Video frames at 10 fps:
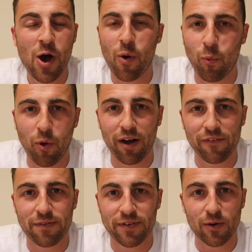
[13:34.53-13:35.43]

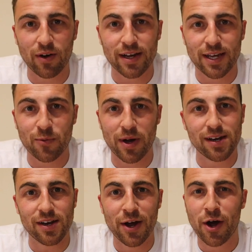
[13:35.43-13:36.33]
one felt like it
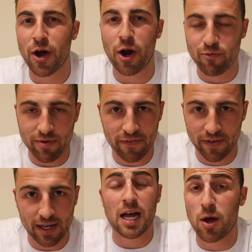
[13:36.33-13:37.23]
went
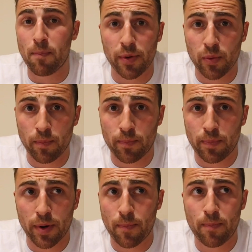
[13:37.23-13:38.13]
horrifically, uh, but,
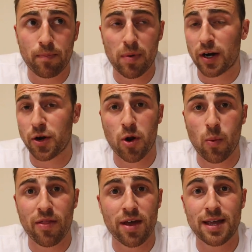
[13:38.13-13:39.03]
but I don't know
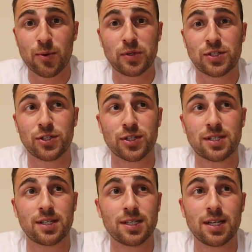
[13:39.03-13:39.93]
whether it was
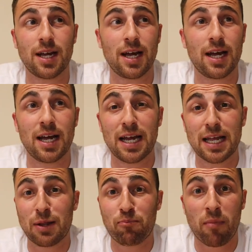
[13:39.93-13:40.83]
just uh,
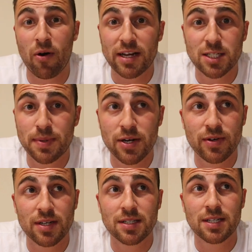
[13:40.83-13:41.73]
my
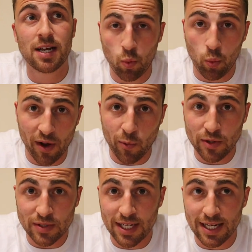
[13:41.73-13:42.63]
experience. What I
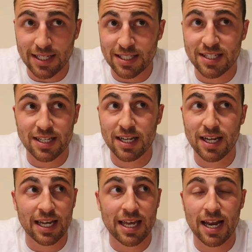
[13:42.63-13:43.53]
will say is,
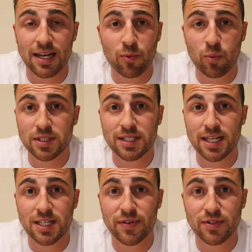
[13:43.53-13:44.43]
again, once the
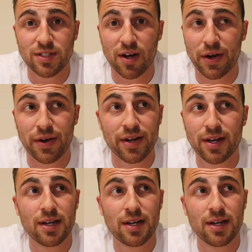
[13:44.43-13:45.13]
interview's done,